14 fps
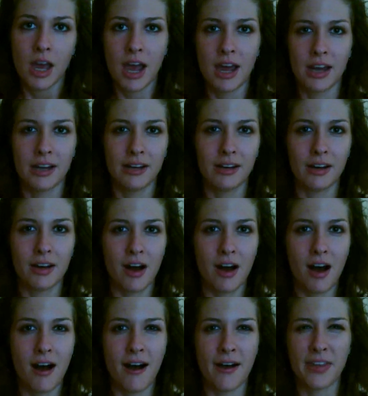And
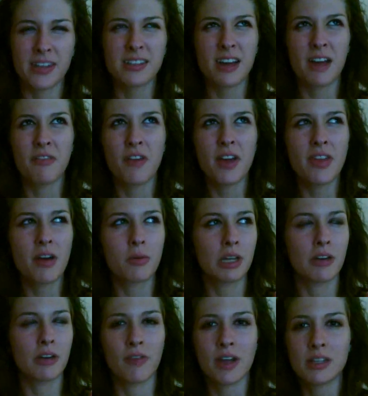I find that
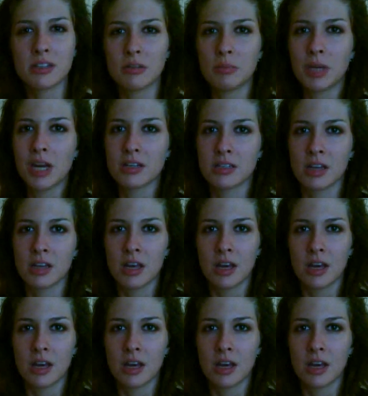really offensive because